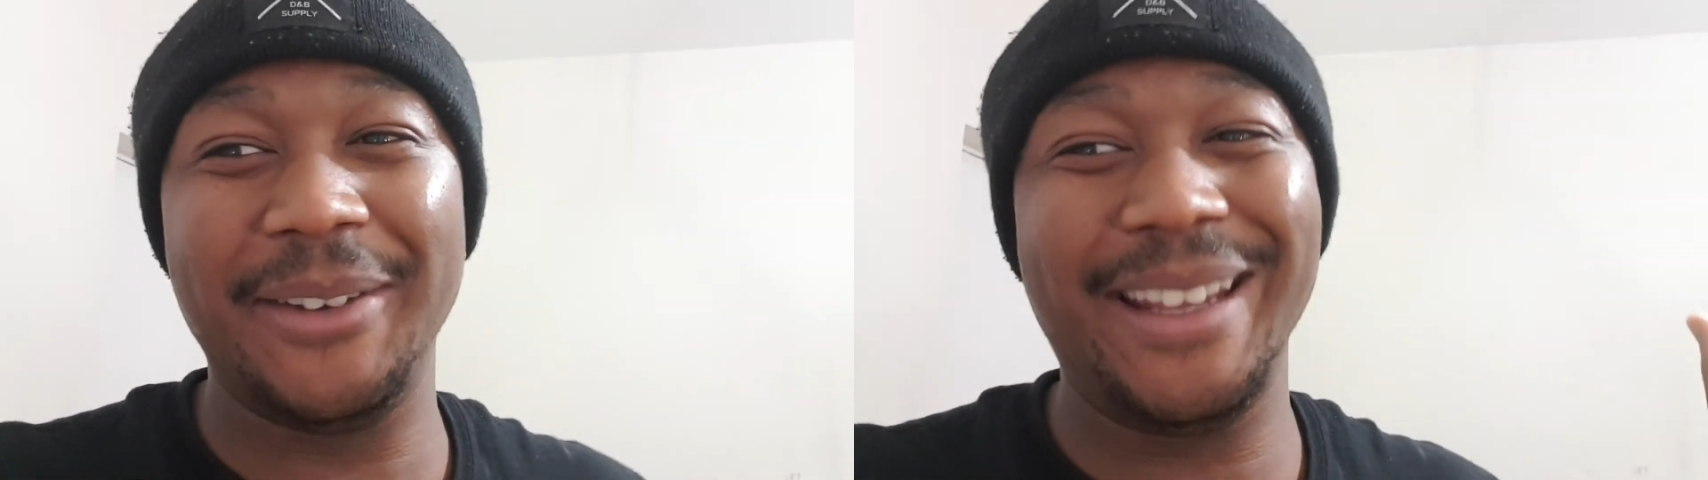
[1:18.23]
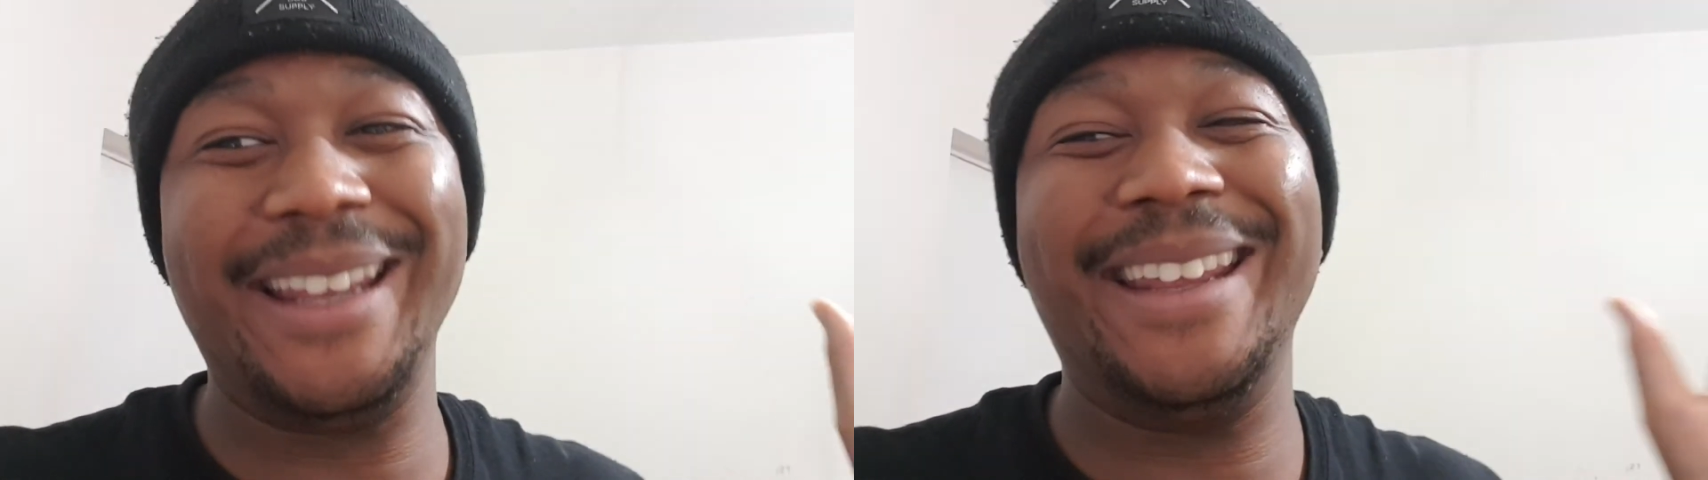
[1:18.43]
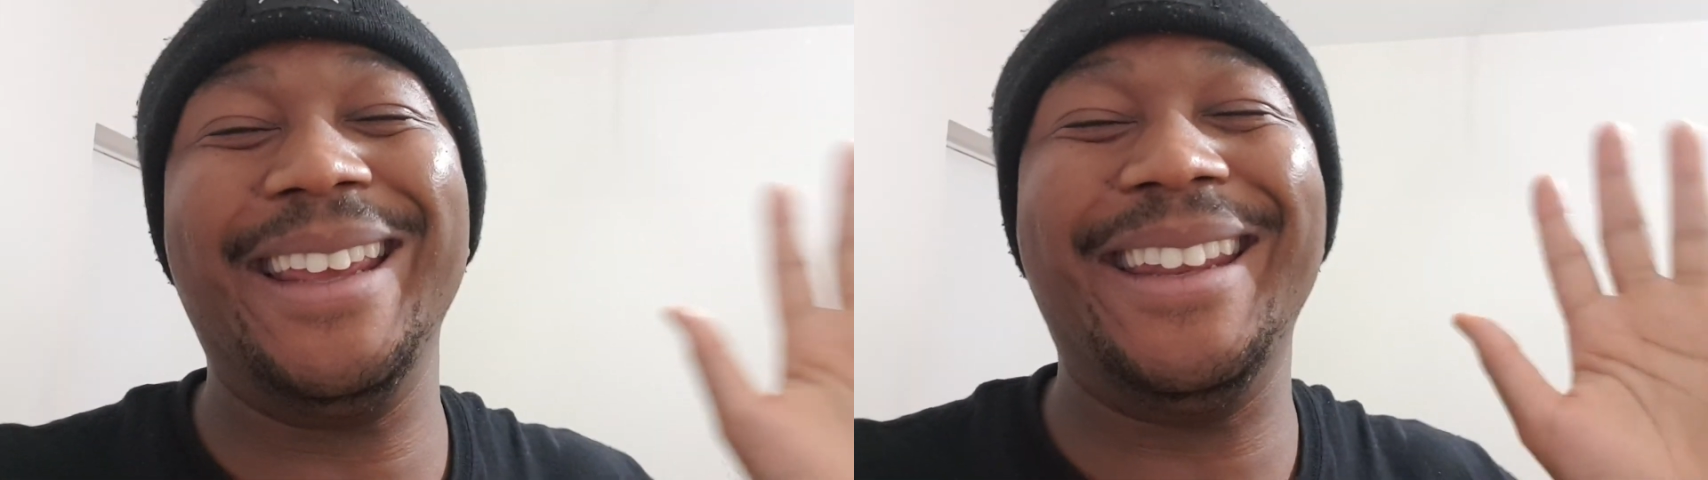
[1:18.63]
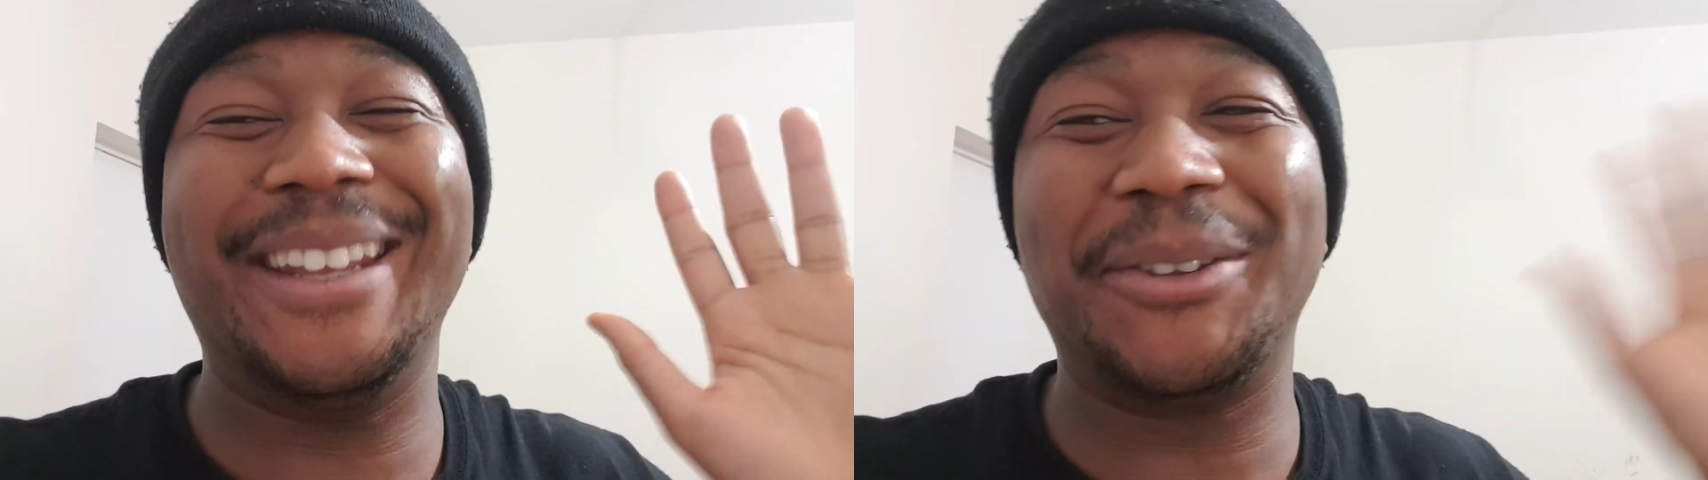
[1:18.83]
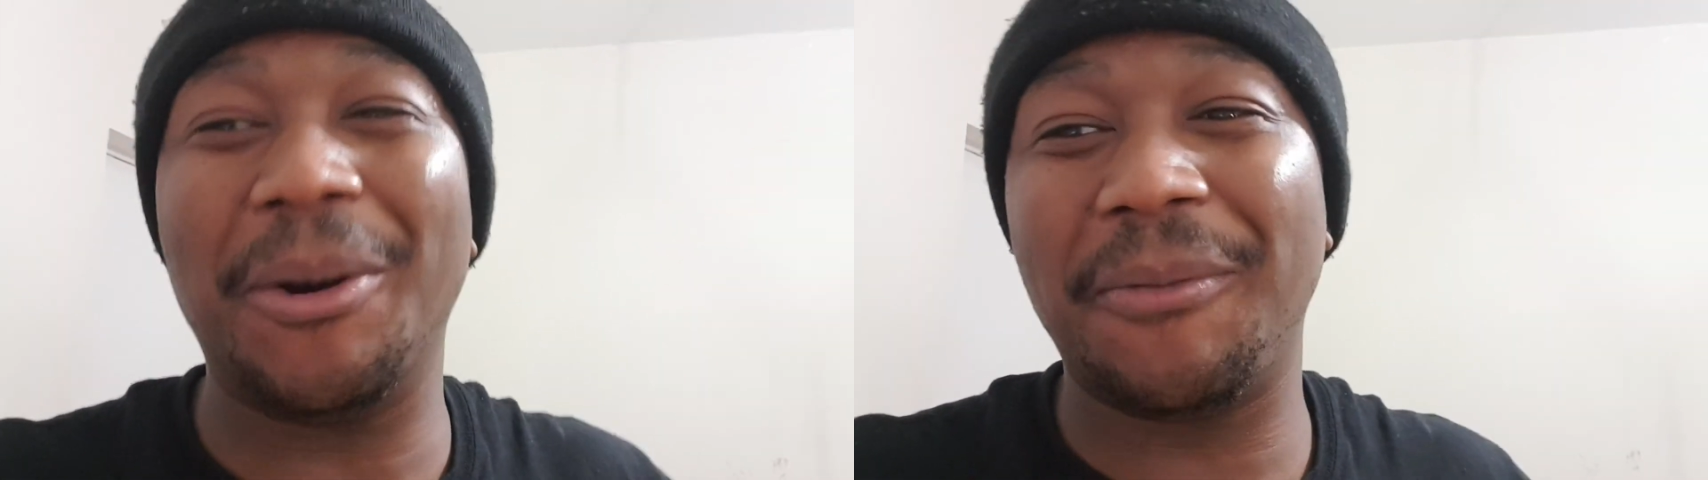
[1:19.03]
in
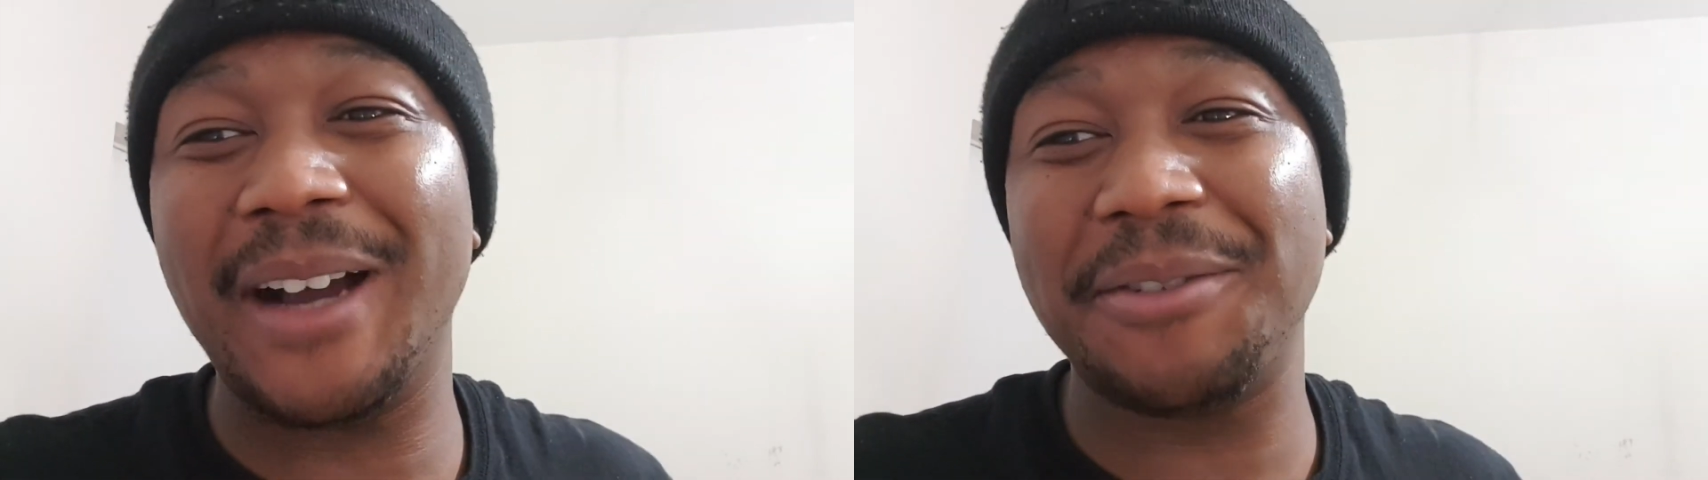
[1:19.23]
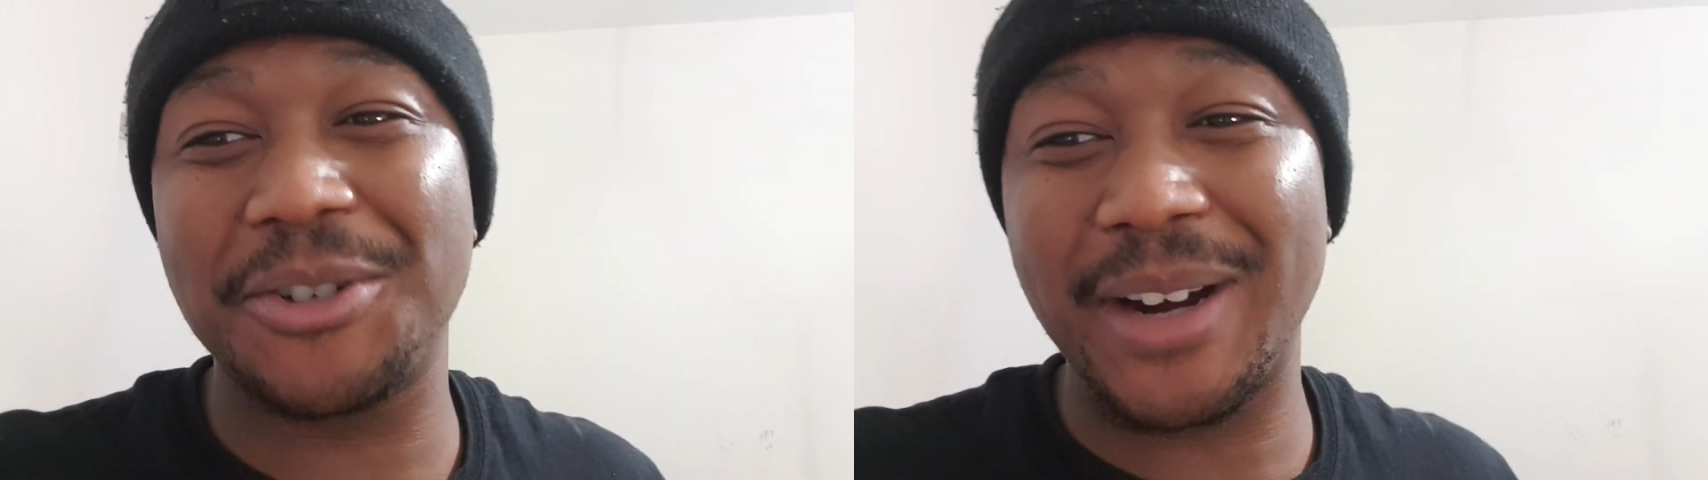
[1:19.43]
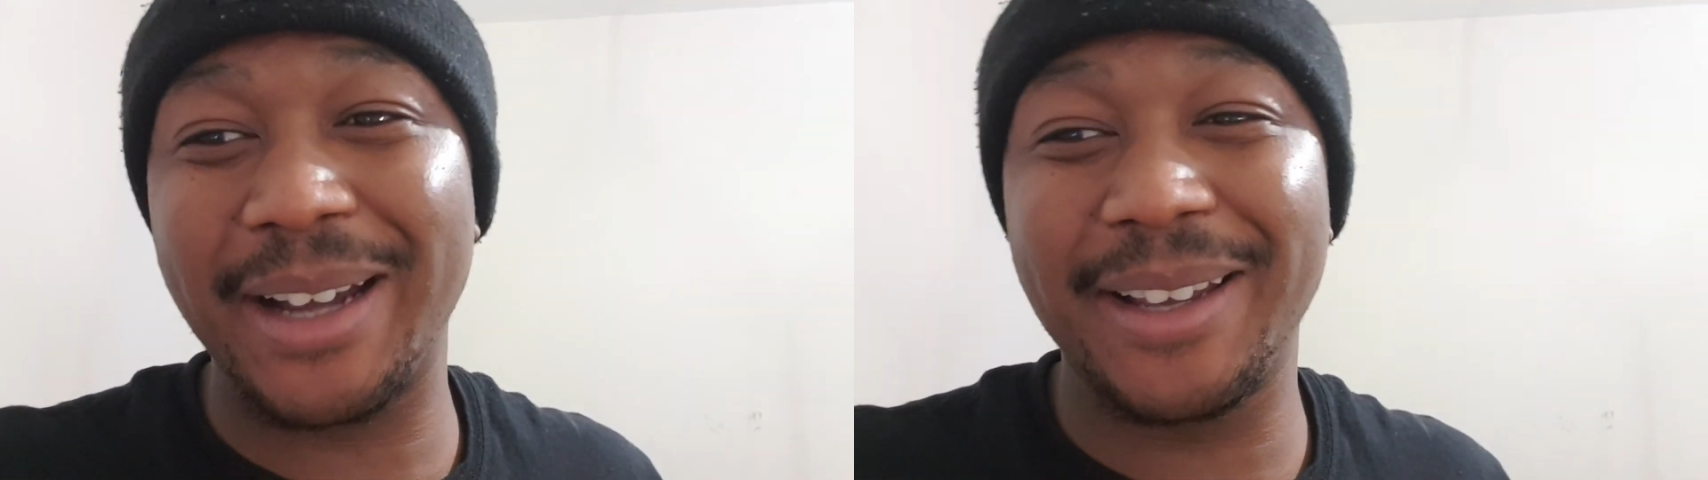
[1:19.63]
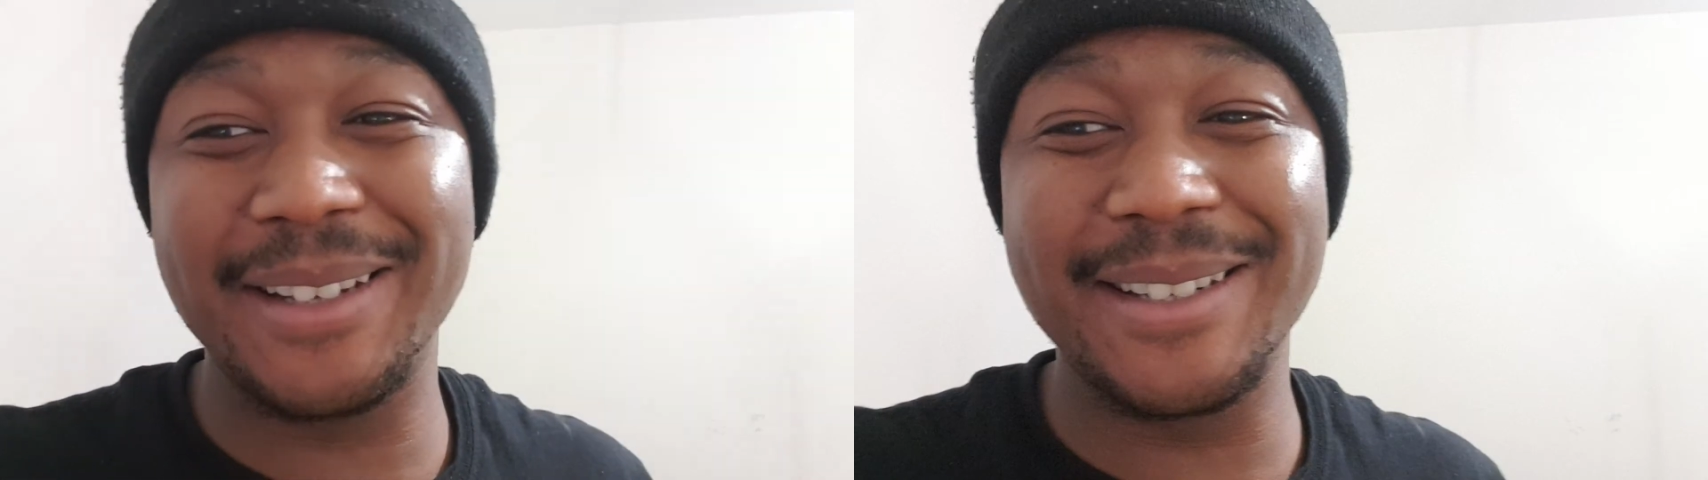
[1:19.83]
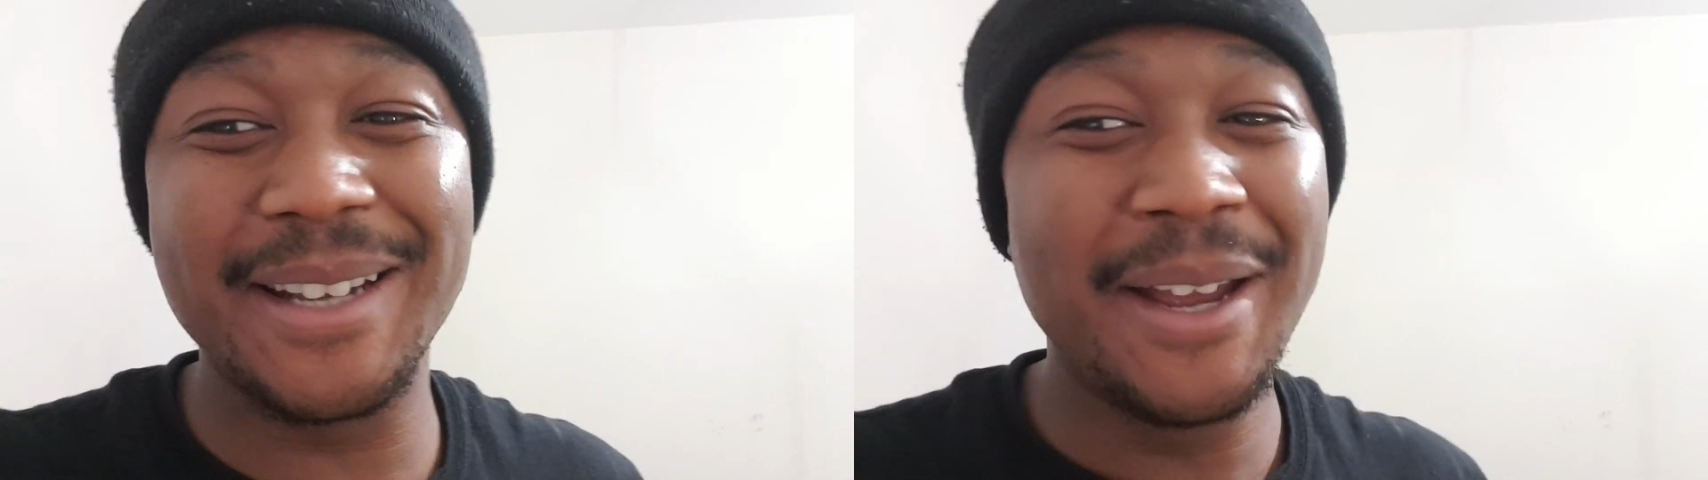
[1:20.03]
the top five
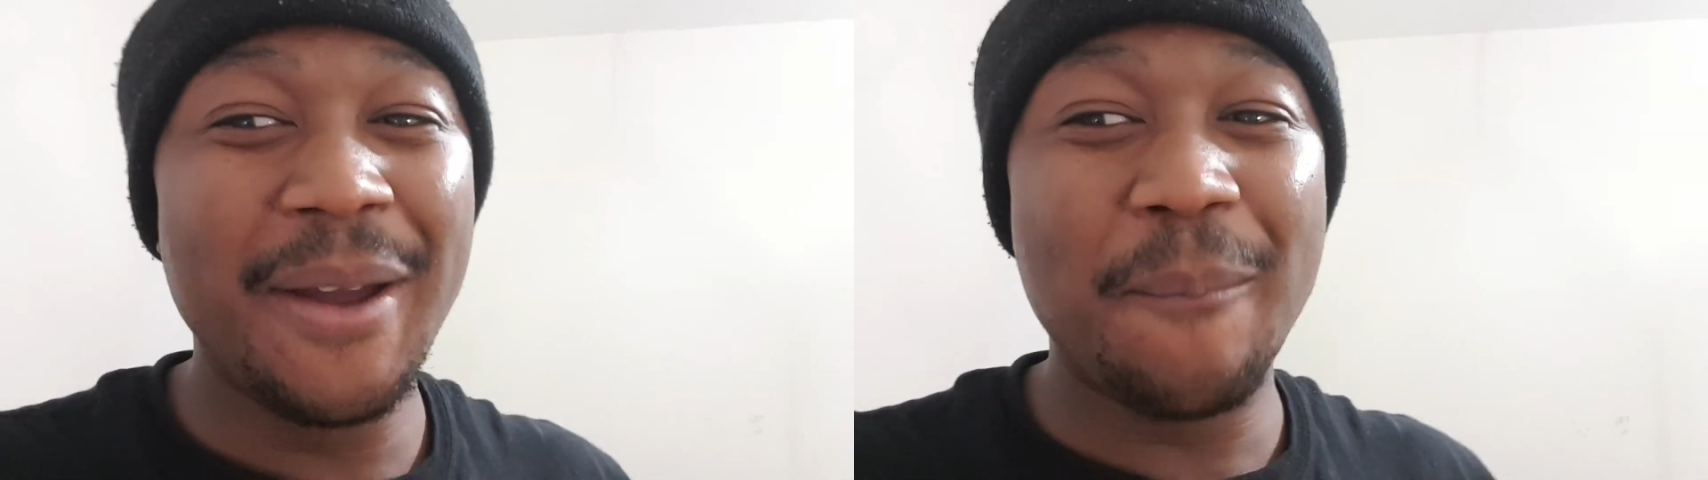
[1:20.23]
strikers.